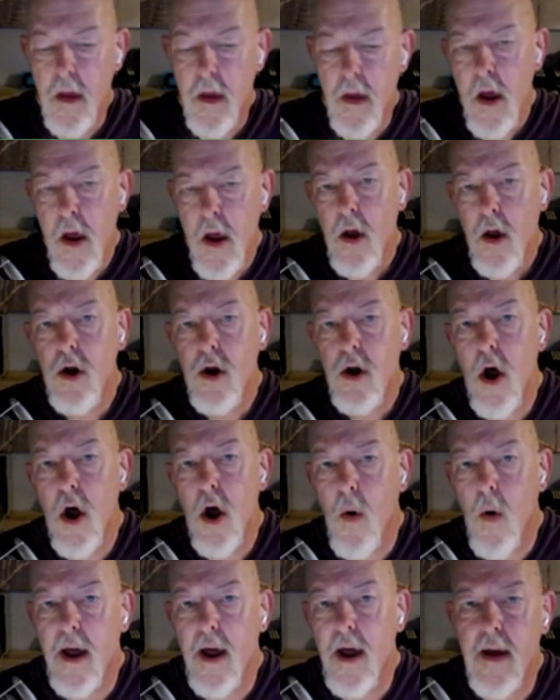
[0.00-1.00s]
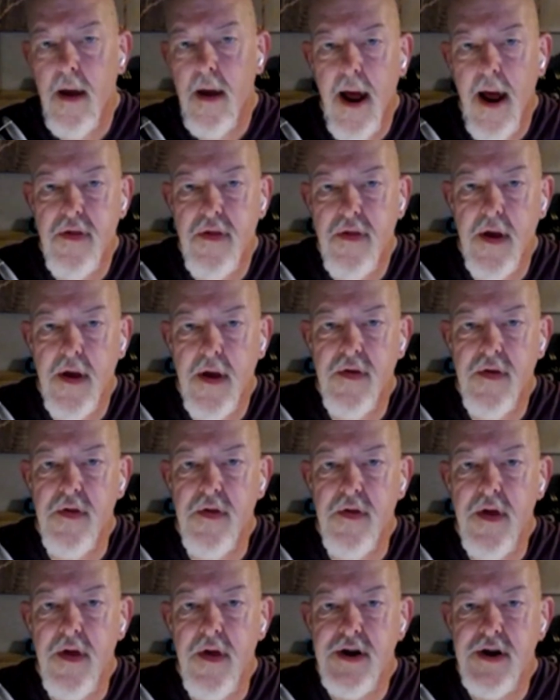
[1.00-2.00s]
No, I, I think that
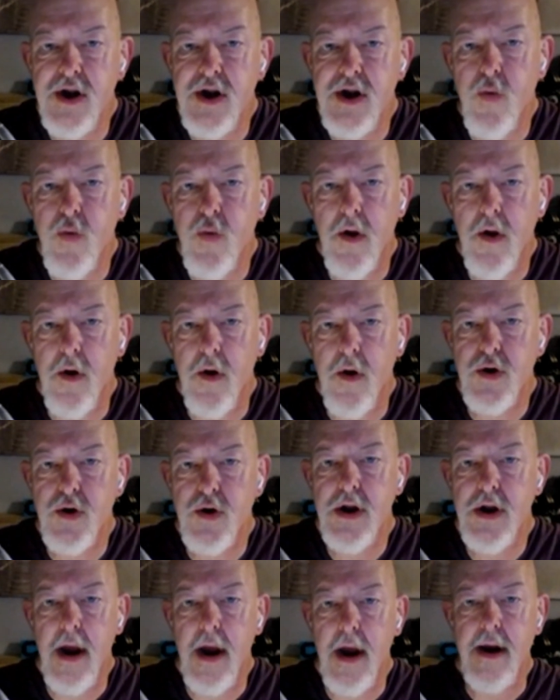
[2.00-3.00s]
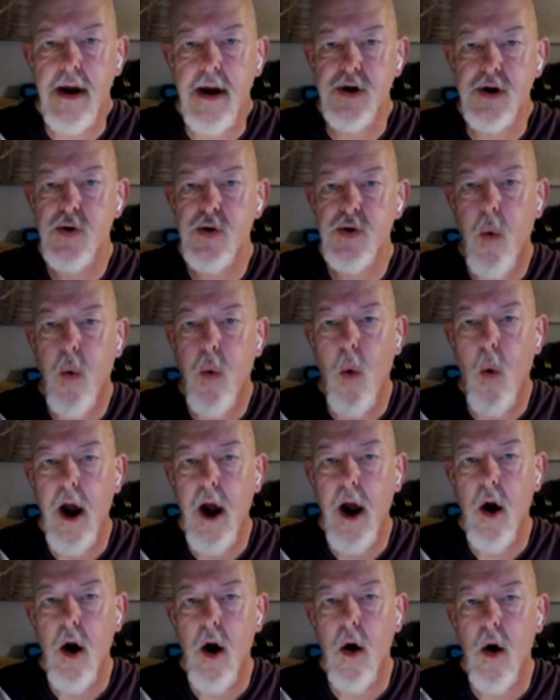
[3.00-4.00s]
this is one of those things
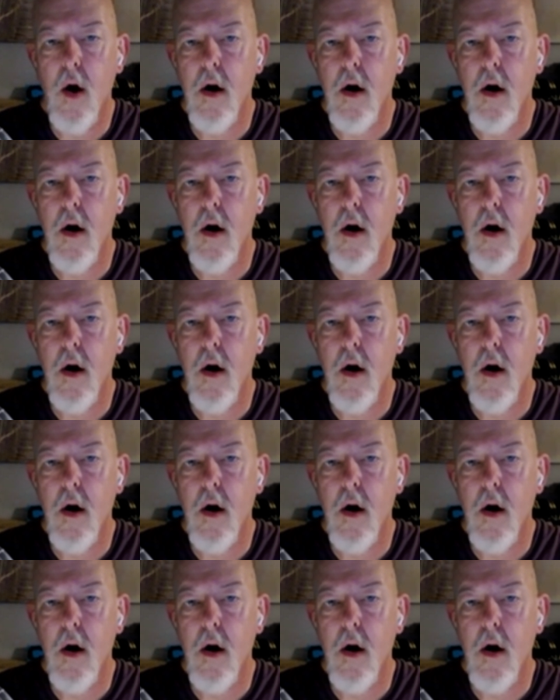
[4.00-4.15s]
where